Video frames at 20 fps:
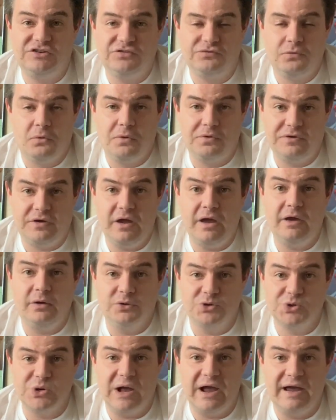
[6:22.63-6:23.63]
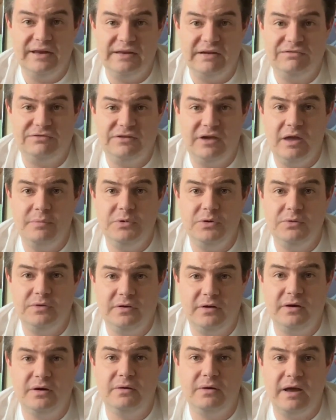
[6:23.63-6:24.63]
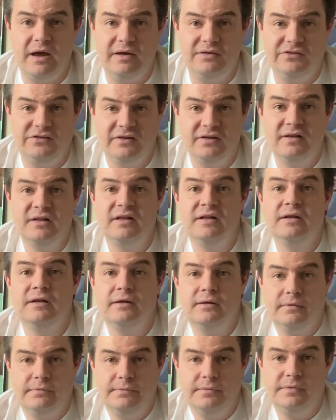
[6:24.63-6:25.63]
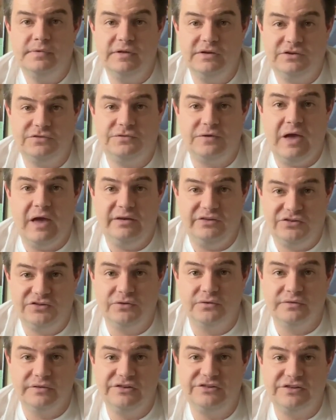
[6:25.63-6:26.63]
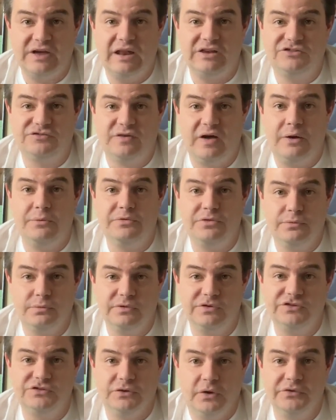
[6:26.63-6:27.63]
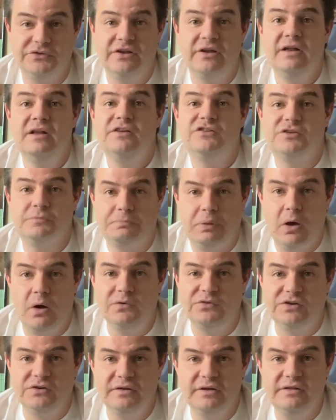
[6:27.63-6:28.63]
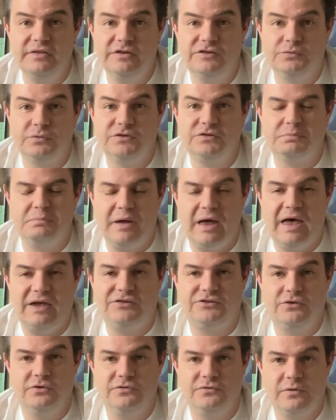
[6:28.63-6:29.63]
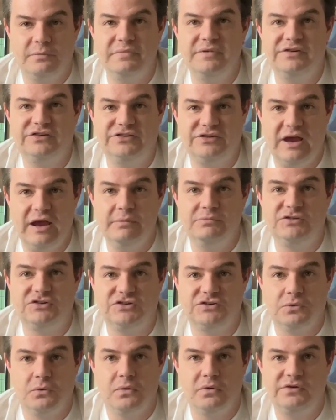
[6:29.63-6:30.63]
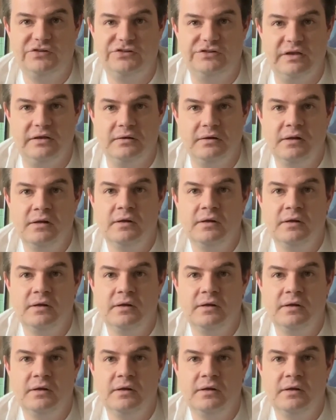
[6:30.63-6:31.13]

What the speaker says: 4K ultra-high def debut here, and this fan is certainly satisfied with the results. Supposedly, this was mastered from the same source that